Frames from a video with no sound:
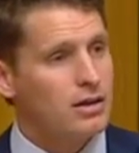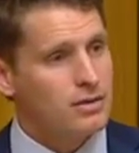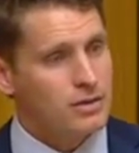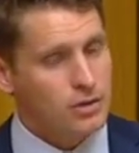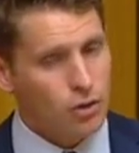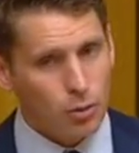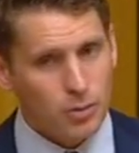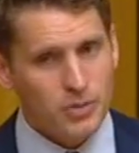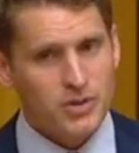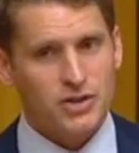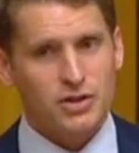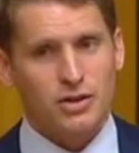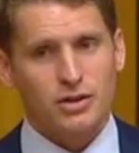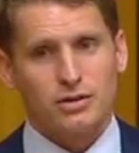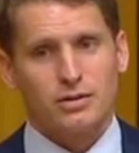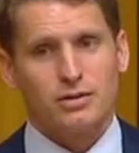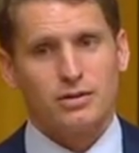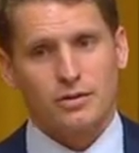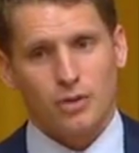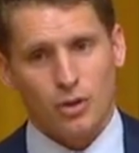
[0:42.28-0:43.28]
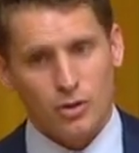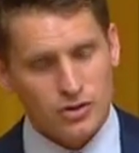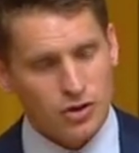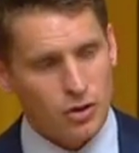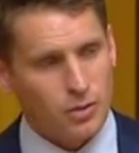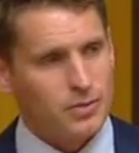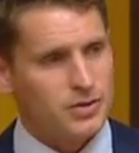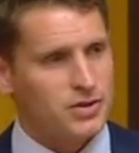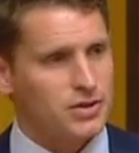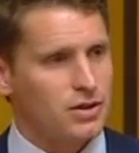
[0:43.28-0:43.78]
those
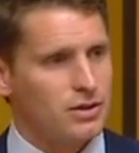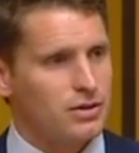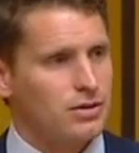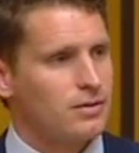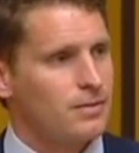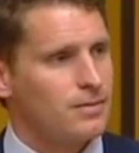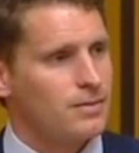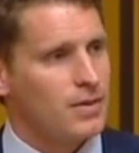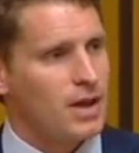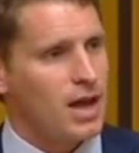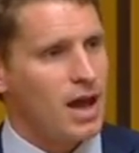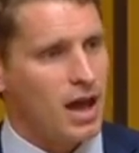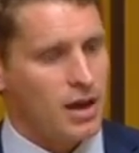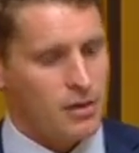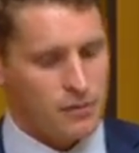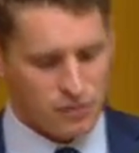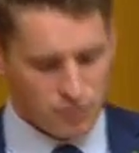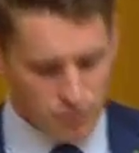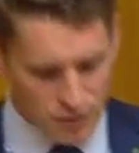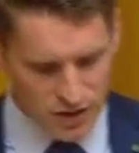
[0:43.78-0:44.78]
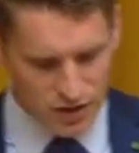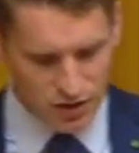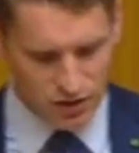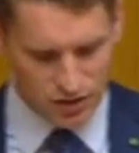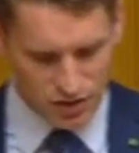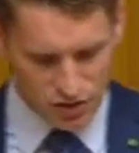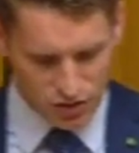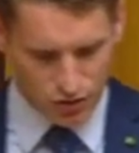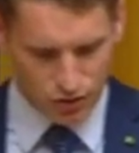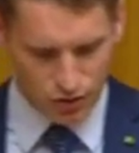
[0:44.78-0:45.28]
opposite have
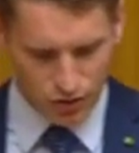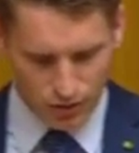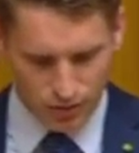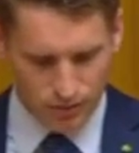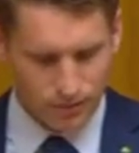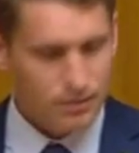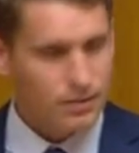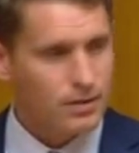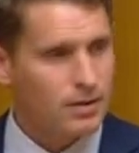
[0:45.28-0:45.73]
misconstrued